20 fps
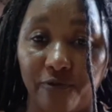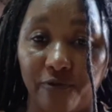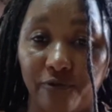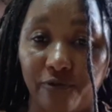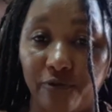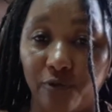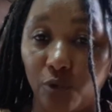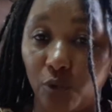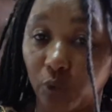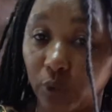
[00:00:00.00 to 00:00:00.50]

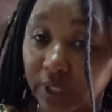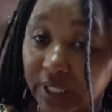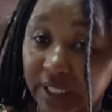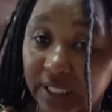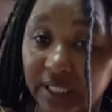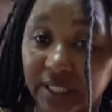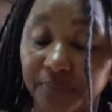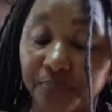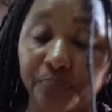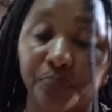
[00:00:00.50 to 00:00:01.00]

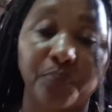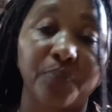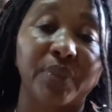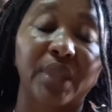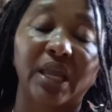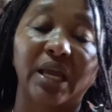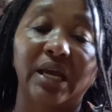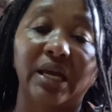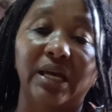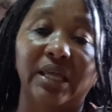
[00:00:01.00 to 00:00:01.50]
foods
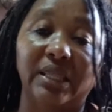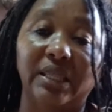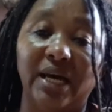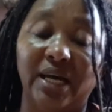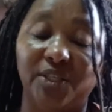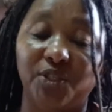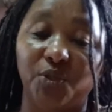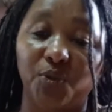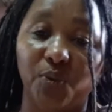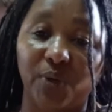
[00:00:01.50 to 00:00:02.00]

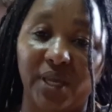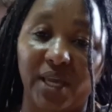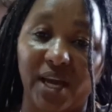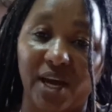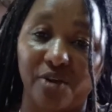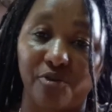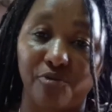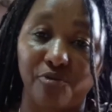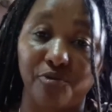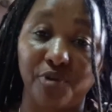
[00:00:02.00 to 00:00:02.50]
that you
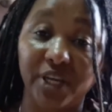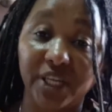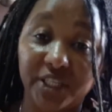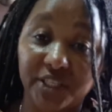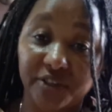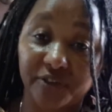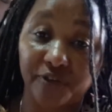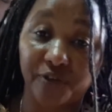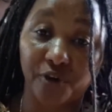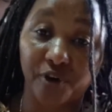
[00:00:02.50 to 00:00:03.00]
can reach
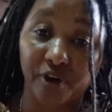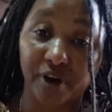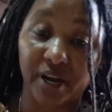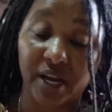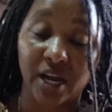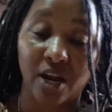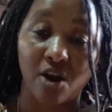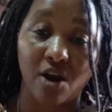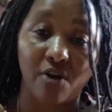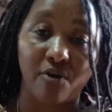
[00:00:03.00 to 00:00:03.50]
for,
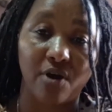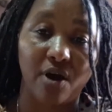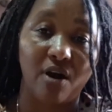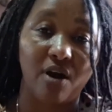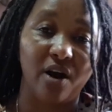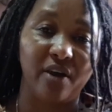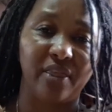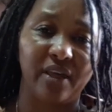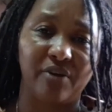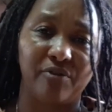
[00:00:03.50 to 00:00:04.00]

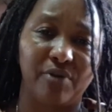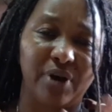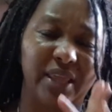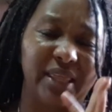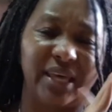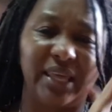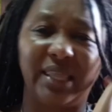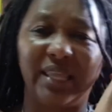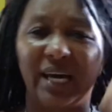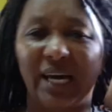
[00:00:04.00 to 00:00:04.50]

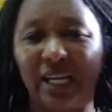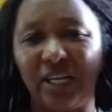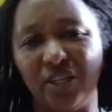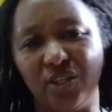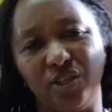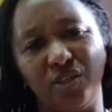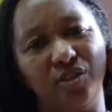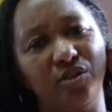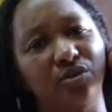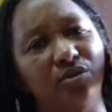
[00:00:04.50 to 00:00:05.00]
rather
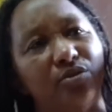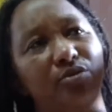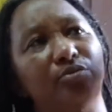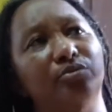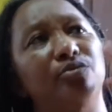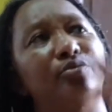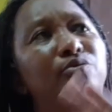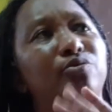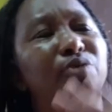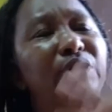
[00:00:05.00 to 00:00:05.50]
than
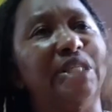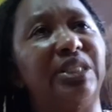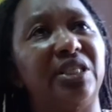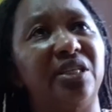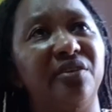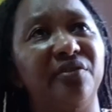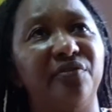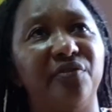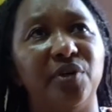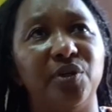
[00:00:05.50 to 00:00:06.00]
reaching
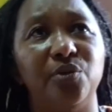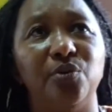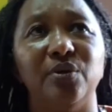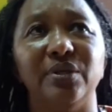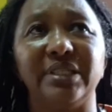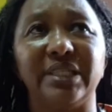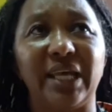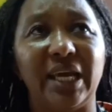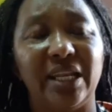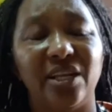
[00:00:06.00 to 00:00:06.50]
for
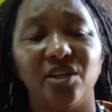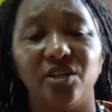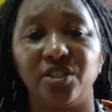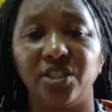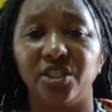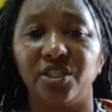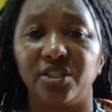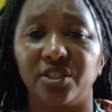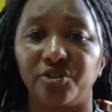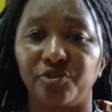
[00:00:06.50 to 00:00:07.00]
those
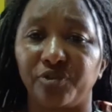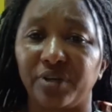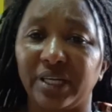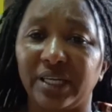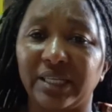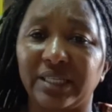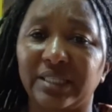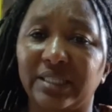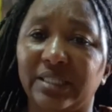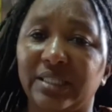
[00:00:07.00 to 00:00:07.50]
energy
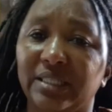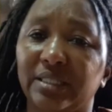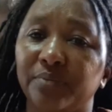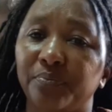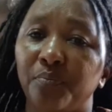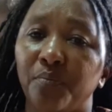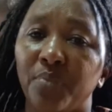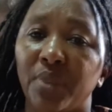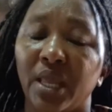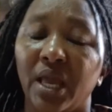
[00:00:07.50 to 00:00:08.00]
drinks
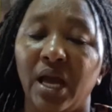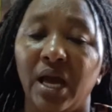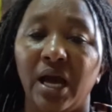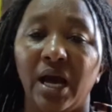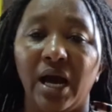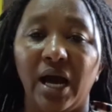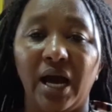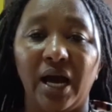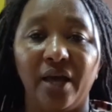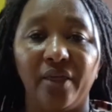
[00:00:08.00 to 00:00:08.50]

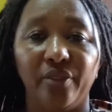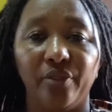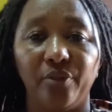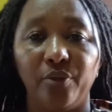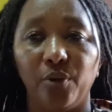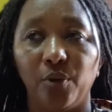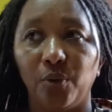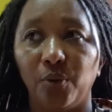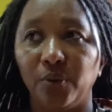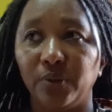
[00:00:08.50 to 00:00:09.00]
and
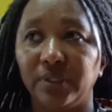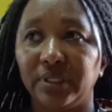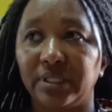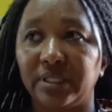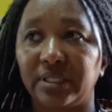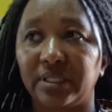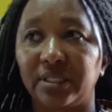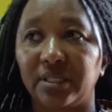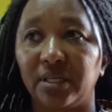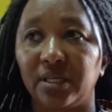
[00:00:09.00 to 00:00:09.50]

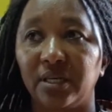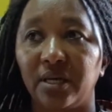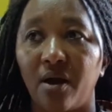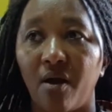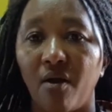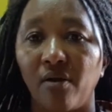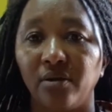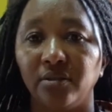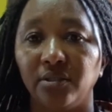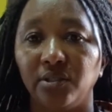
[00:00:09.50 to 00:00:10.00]
those
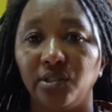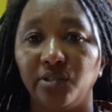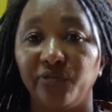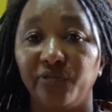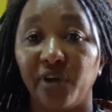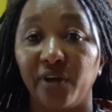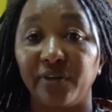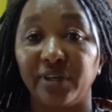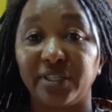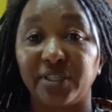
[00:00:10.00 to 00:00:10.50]

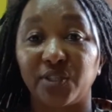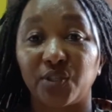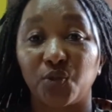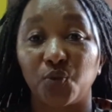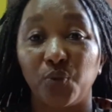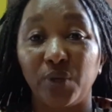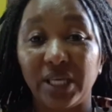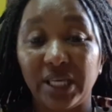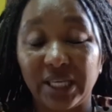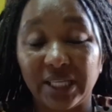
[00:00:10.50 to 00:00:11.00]
very
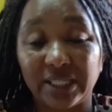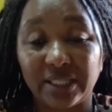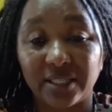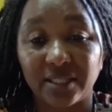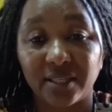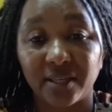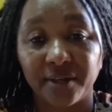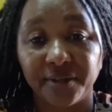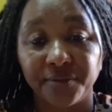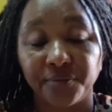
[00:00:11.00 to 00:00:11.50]

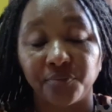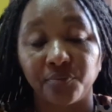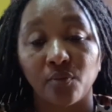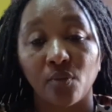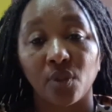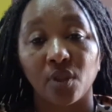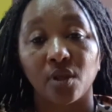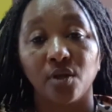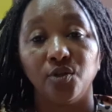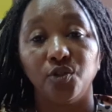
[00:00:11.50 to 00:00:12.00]
sweet
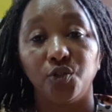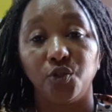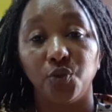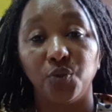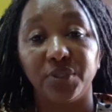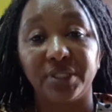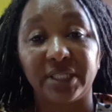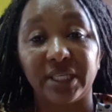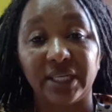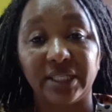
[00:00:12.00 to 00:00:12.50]

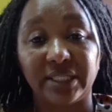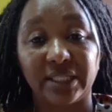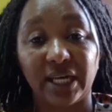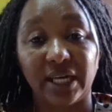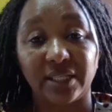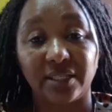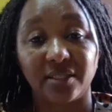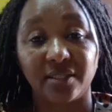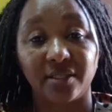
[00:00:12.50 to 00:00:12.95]
juices that